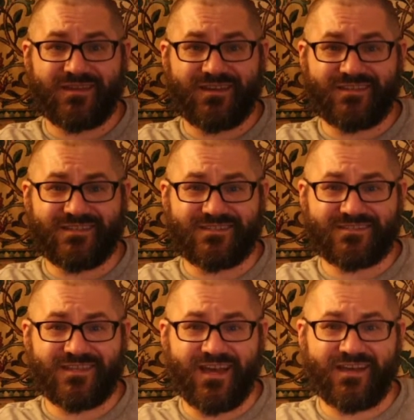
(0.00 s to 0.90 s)
it does
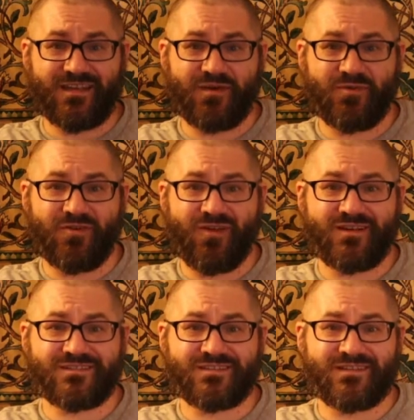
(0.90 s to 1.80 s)
kind of come
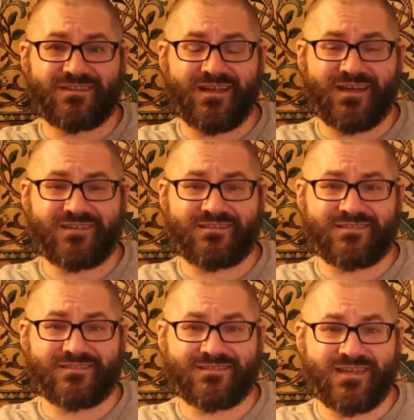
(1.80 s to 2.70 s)
across that a lot that
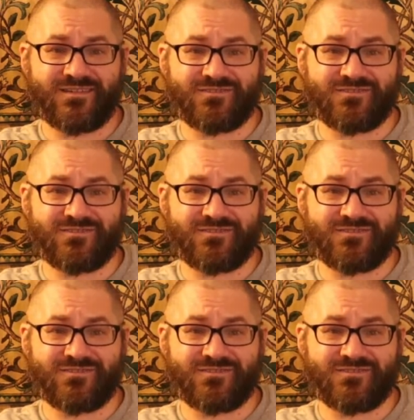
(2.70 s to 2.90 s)
these guys